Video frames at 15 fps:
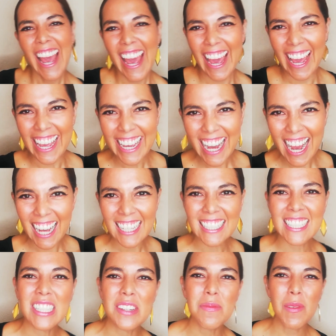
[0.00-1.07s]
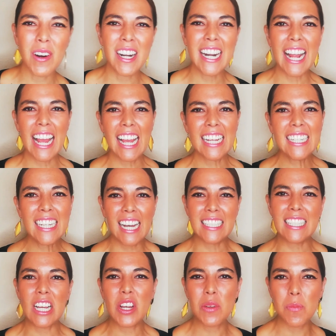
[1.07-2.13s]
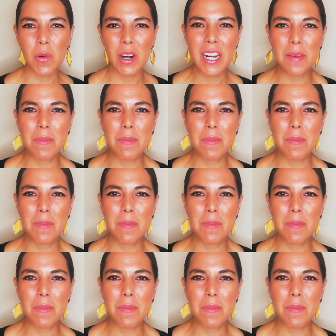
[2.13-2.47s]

Hey guys, good morning. I say good morning